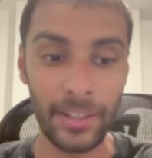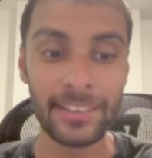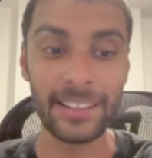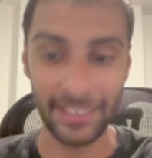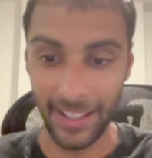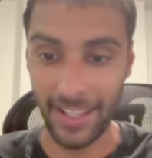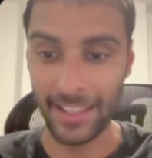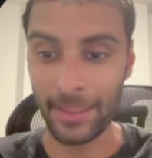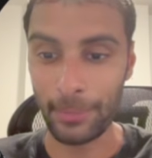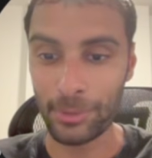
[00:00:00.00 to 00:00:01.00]
Clay. And
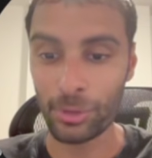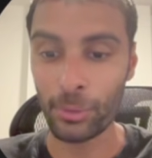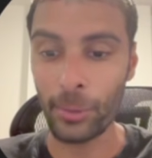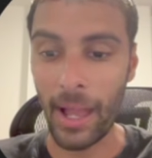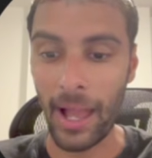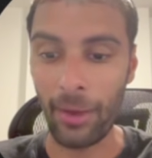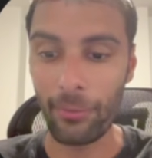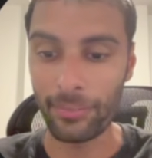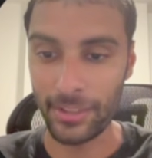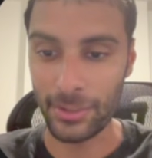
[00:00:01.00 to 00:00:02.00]
let me show you how
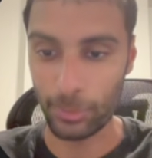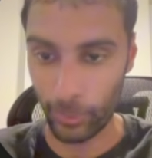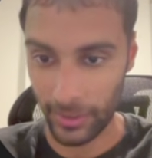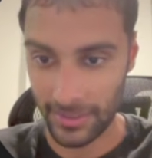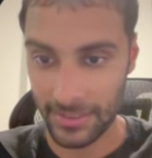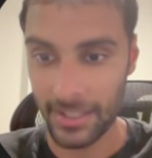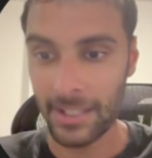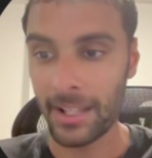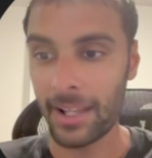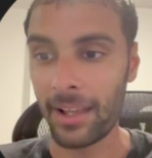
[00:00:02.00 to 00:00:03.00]
this works
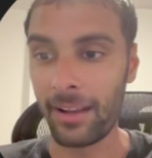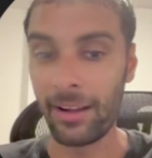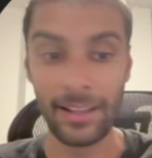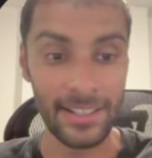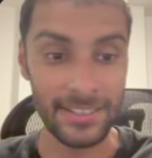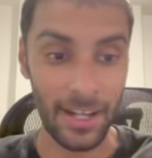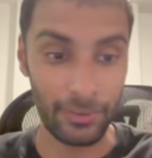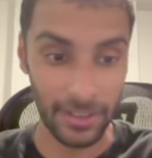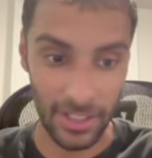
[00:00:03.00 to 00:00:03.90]
inside of a Clay